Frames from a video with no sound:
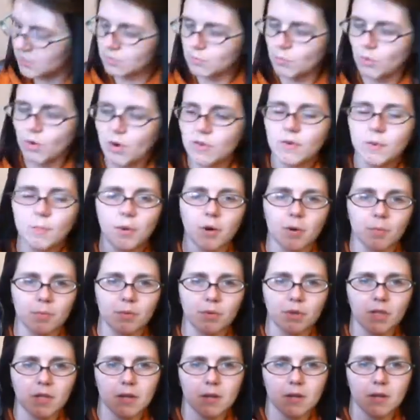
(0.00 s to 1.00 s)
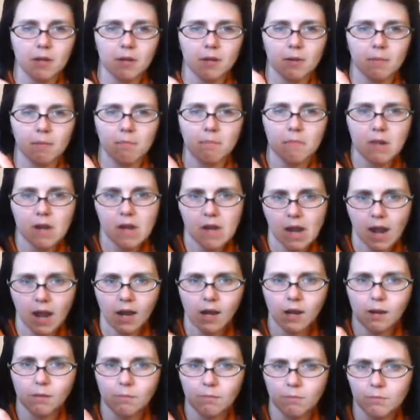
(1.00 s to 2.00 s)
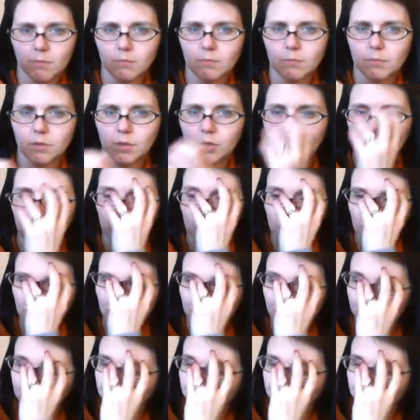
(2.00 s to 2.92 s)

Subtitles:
it's more of a purpley midnight blue.